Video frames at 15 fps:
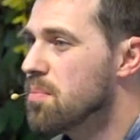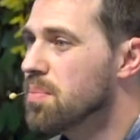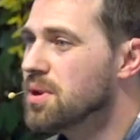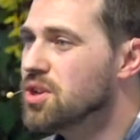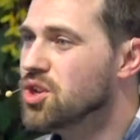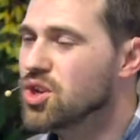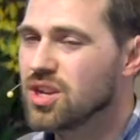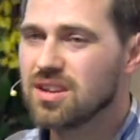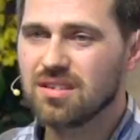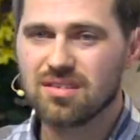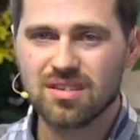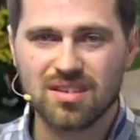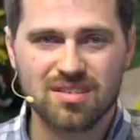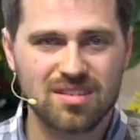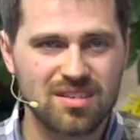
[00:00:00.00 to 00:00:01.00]
But
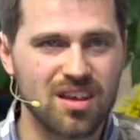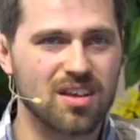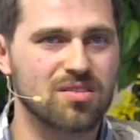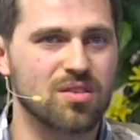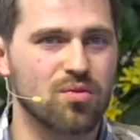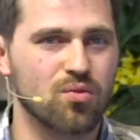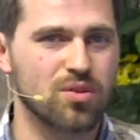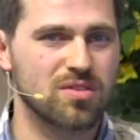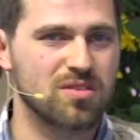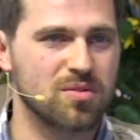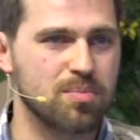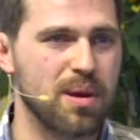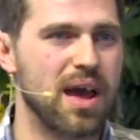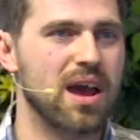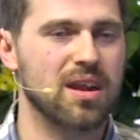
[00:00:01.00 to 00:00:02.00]
Jesus doesn't
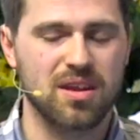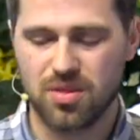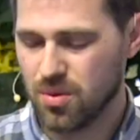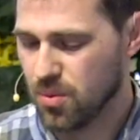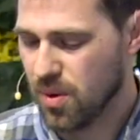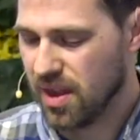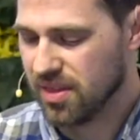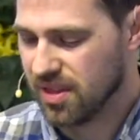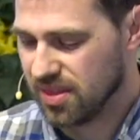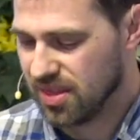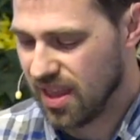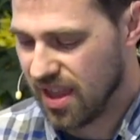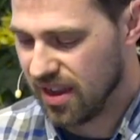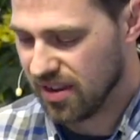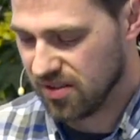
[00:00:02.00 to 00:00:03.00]
respond in the way that
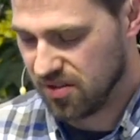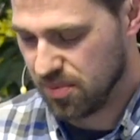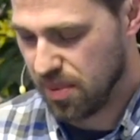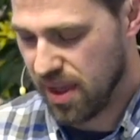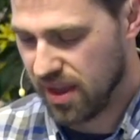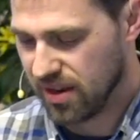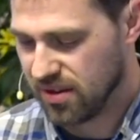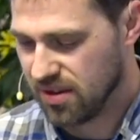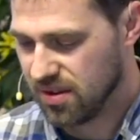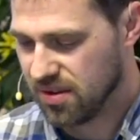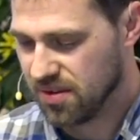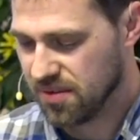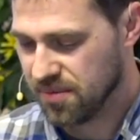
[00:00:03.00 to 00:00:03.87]
they expect.